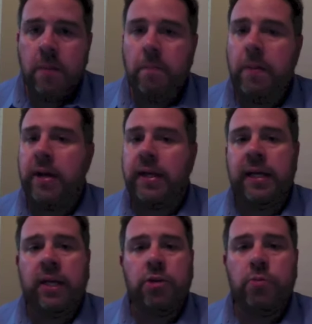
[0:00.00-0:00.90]
But
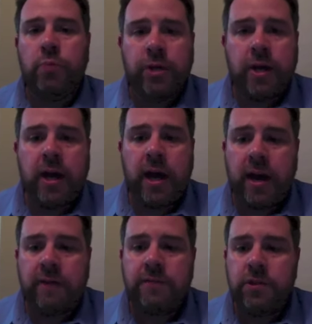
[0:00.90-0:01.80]
again, you will not
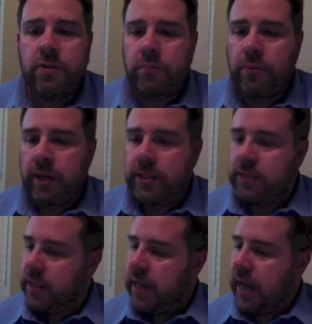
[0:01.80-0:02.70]
have to
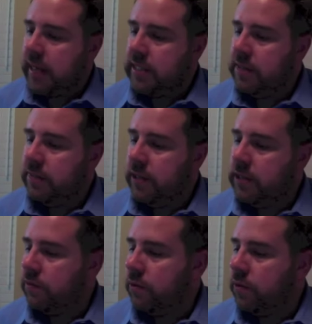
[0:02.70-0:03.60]
print
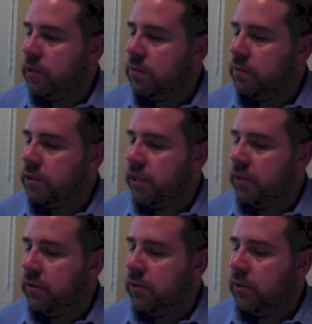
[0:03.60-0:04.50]
activities for this
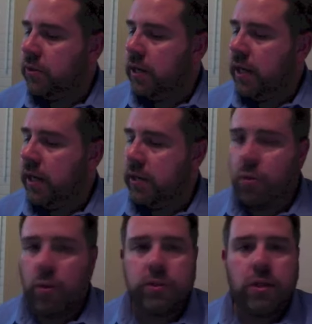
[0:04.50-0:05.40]
particular
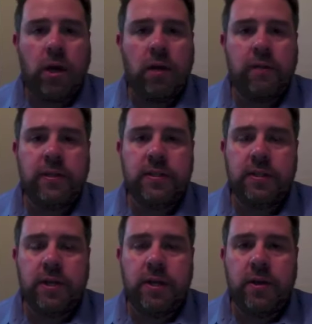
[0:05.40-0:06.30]
course. All of it
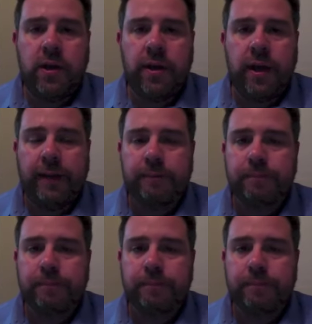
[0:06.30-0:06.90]
is done online.